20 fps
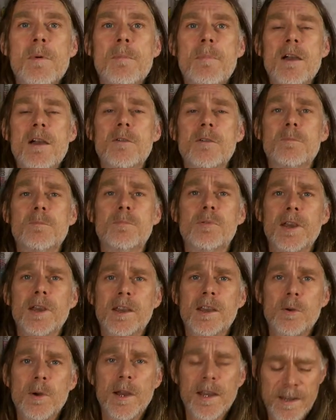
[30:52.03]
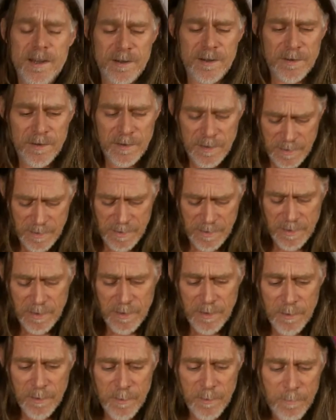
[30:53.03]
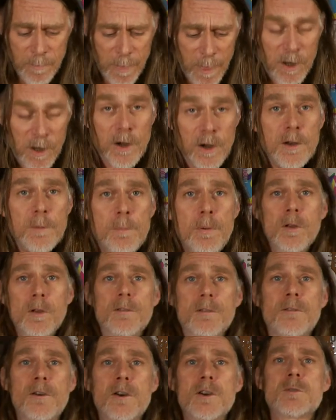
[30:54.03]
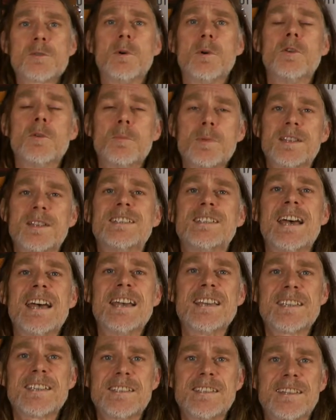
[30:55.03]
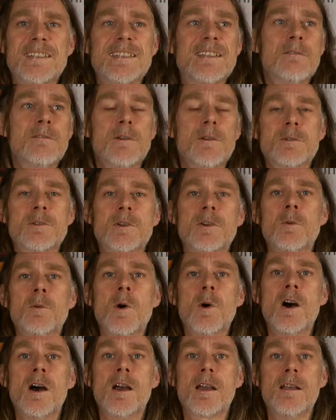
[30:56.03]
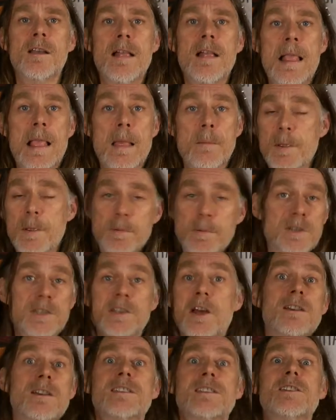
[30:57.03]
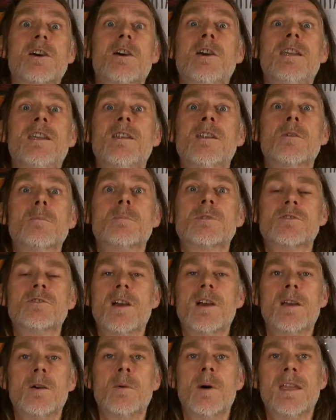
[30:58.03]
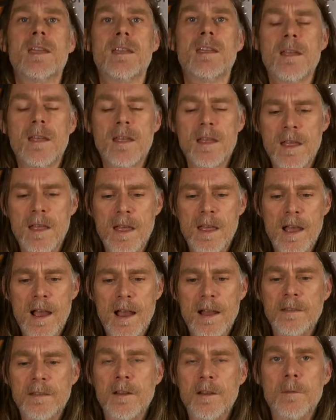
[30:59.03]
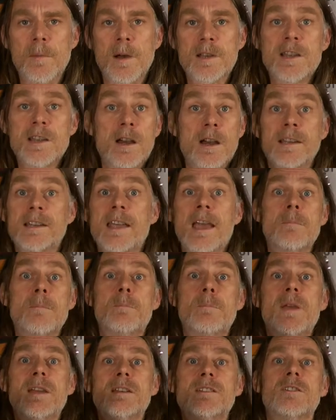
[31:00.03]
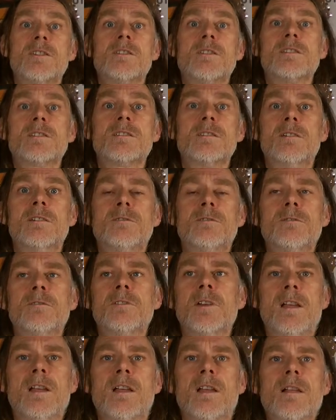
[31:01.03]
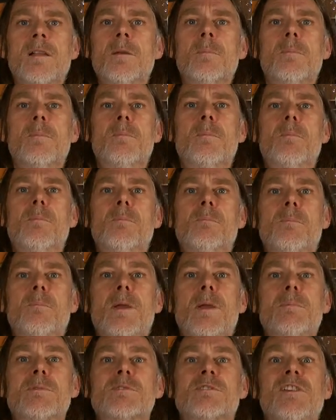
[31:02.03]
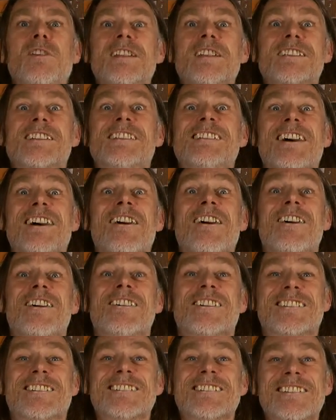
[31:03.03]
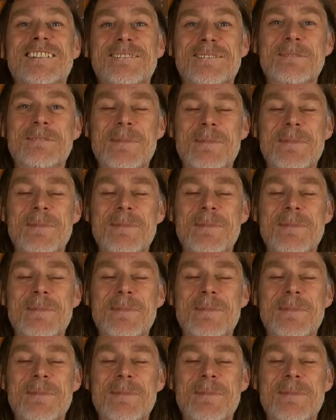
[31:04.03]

apparent pretty quick I kind of put the first one up as a test to see if it was going to work. People started signing up straight away, and I started getting pictures of people's finished guitars. It was